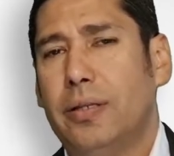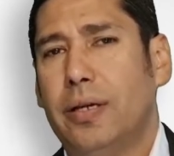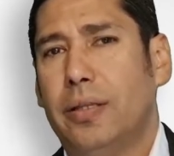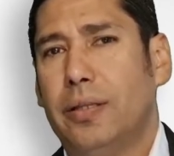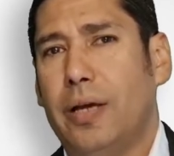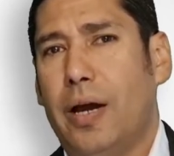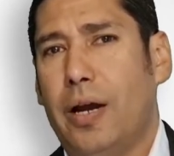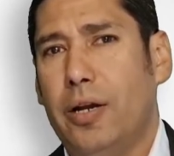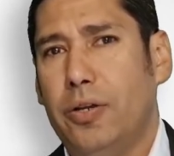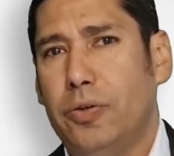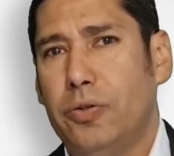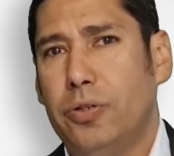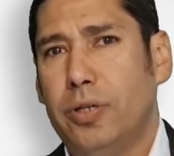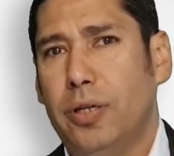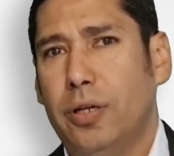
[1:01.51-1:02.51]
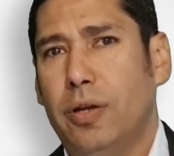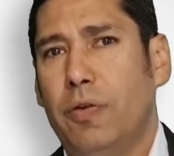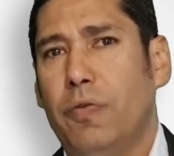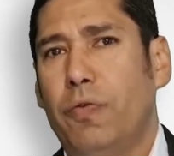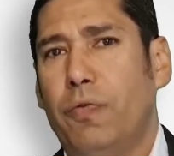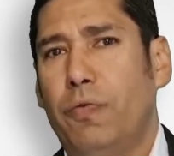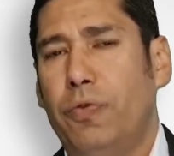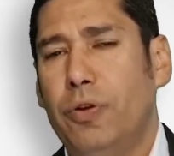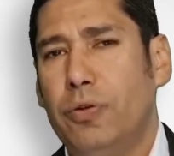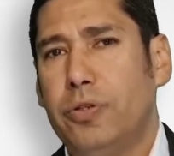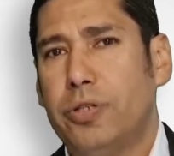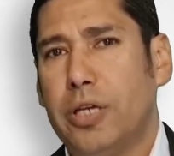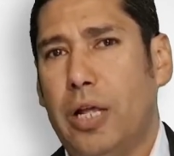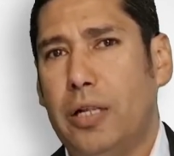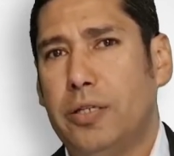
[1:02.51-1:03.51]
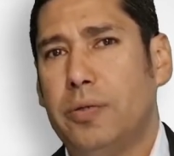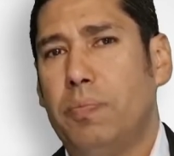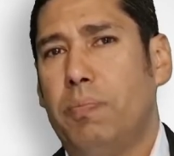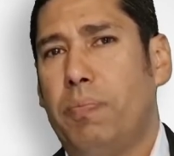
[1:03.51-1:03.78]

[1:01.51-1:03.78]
that are using fuel cells